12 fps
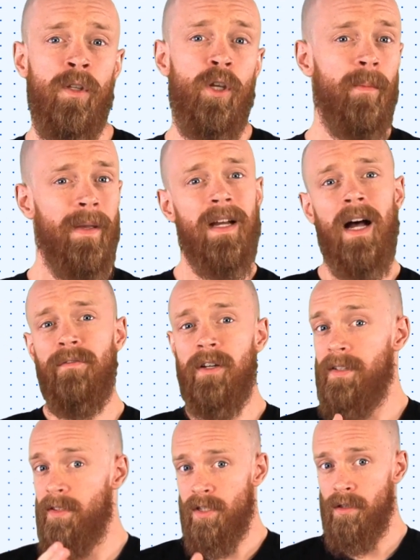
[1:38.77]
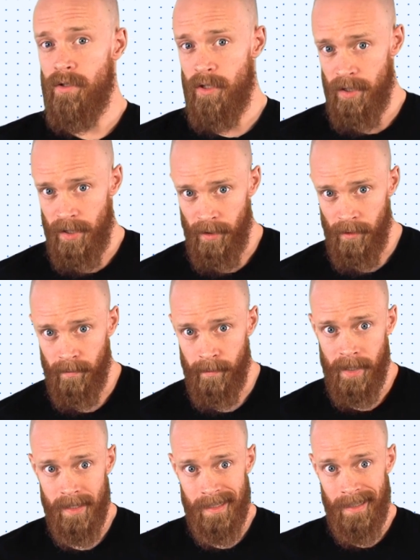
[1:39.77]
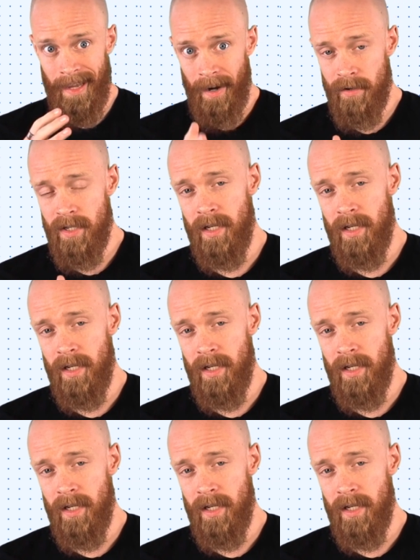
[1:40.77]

You can be confident in the solution too, because layered